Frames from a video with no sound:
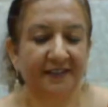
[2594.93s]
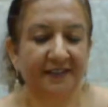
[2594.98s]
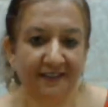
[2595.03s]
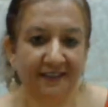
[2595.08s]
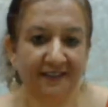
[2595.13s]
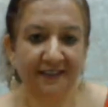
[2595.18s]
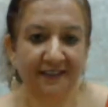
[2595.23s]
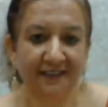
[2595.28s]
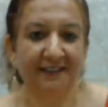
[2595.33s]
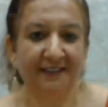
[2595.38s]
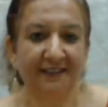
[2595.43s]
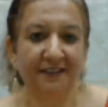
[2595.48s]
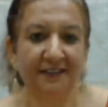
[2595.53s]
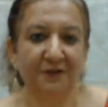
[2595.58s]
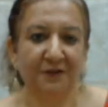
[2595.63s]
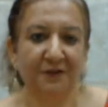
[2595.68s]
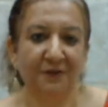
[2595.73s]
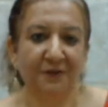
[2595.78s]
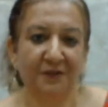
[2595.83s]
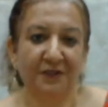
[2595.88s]
technique
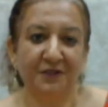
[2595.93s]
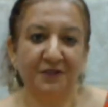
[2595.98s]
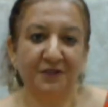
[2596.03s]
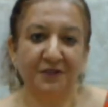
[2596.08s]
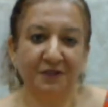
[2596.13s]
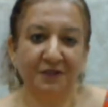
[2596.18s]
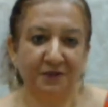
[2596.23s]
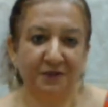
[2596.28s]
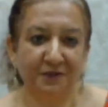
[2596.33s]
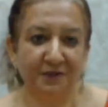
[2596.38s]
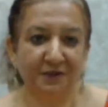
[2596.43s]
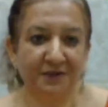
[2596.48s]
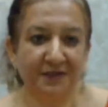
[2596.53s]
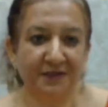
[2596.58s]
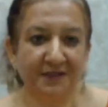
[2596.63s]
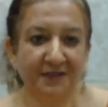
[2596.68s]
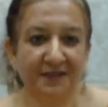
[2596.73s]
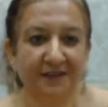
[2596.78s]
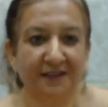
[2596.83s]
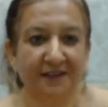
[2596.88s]
that you're going to
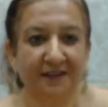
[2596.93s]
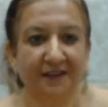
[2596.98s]
use